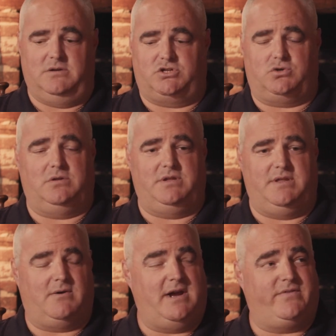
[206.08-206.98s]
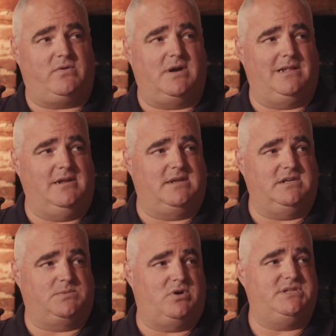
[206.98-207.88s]
And shortly thereafter, I got
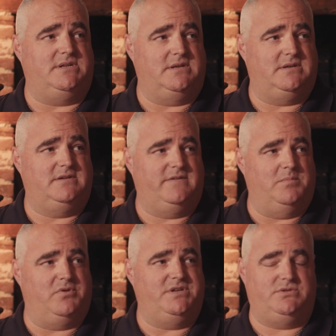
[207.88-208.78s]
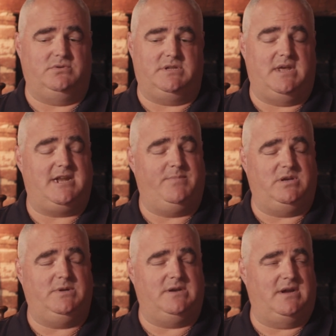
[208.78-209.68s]
elected as president of the police union. That
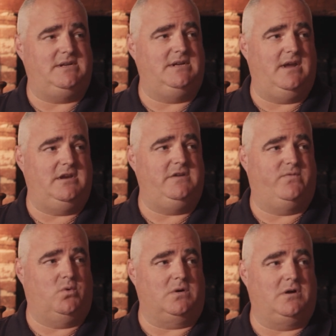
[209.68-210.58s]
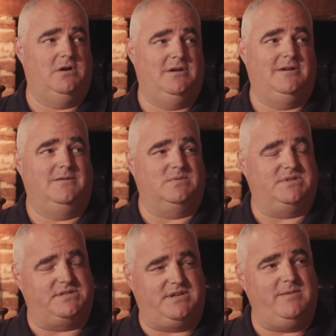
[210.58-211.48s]
happened to be 1994. It was
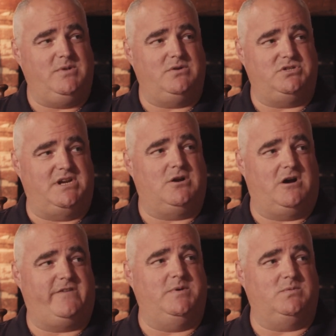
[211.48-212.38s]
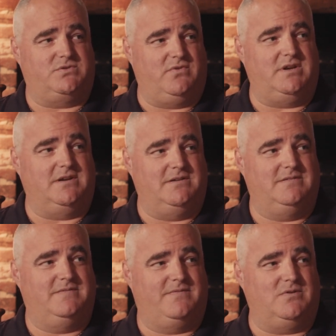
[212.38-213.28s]
the same year Jay Kaufman was running
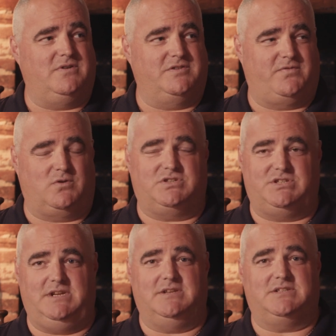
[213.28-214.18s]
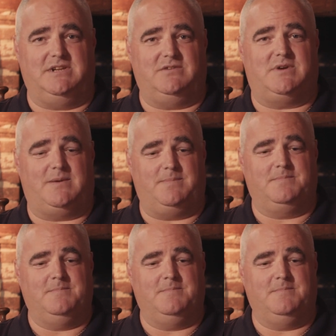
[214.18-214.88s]
for his first seat at state rep.